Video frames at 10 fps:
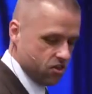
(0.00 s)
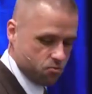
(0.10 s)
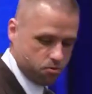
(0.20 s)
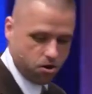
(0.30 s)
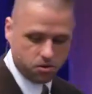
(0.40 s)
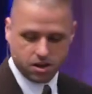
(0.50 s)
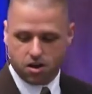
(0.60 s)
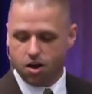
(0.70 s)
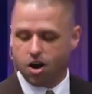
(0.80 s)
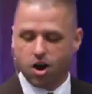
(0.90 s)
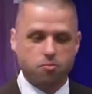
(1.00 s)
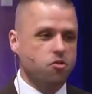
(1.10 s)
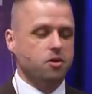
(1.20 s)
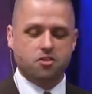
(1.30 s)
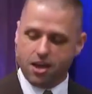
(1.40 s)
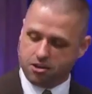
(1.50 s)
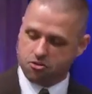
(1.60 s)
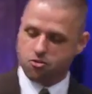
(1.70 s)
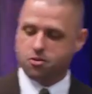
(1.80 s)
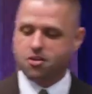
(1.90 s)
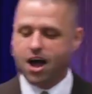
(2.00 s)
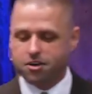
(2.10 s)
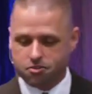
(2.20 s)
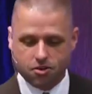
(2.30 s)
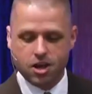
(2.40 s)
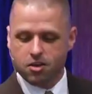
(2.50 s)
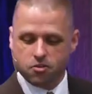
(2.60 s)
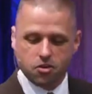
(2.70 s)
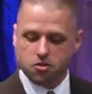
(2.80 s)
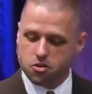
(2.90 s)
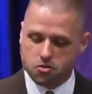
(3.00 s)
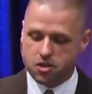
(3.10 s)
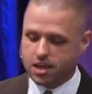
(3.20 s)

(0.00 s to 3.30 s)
this broken arm, so we take her to a doctor. The good news